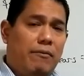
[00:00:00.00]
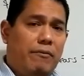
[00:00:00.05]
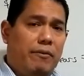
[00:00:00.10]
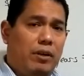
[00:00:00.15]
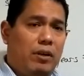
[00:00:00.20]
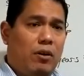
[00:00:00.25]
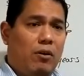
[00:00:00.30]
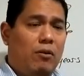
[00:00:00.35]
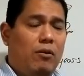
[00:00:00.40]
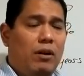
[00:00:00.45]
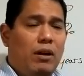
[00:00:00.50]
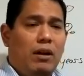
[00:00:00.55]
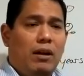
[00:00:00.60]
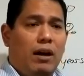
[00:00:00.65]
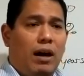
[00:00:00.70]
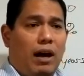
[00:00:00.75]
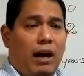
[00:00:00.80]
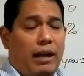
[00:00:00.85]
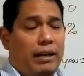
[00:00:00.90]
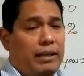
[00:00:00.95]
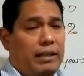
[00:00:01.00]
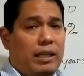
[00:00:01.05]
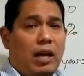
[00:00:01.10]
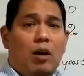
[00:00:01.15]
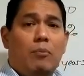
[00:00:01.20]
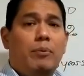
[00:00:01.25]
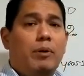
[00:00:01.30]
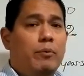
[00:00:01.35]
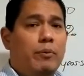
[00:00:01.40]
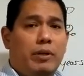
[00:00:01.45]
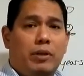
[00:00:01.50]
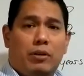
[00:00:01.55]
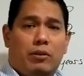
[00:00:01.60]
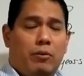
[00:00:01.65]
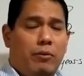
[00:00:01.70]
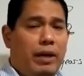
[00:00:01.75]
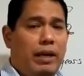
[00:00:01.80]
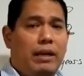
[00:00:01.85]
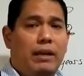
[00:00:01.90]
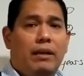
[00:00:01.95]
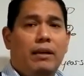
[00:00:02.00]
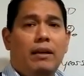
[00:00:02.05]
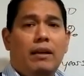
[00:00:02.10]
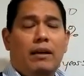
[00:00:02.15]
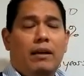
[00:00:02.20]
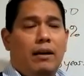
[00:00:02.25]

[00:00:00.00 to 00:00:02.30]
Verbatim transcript: You know, I, I can help you with your credit.